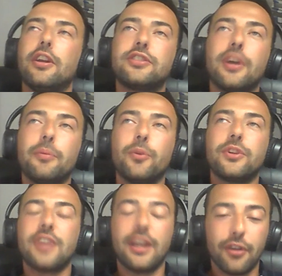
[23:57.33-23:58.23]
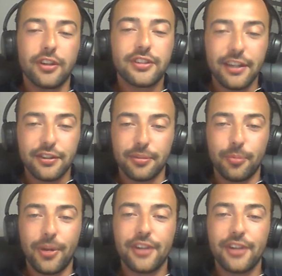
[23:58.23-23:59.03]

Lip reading: Some would say not a sensible